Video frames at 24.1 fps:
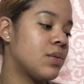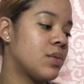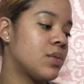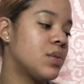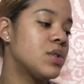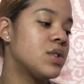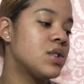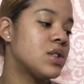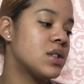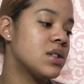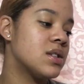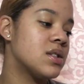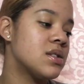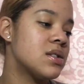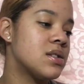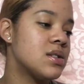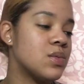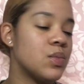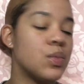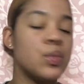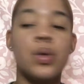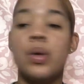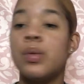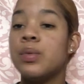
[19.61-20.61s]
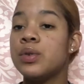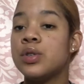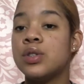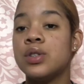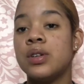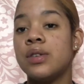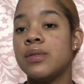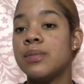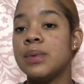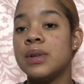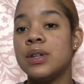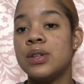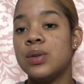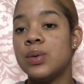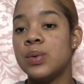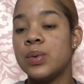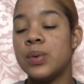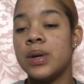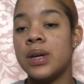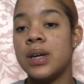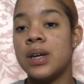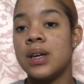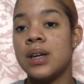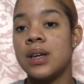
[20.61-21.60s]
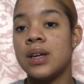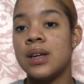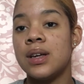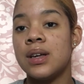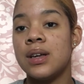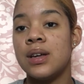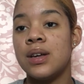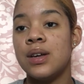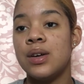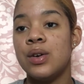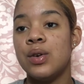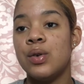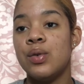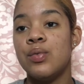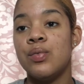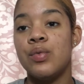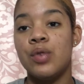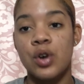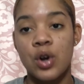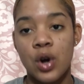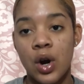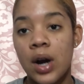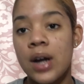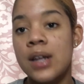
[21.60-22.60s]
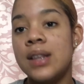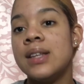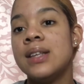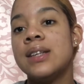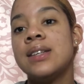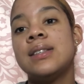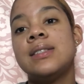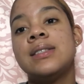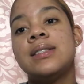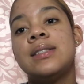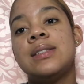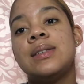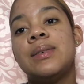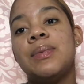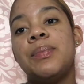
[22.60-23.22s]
which is what we should have been doing regardless.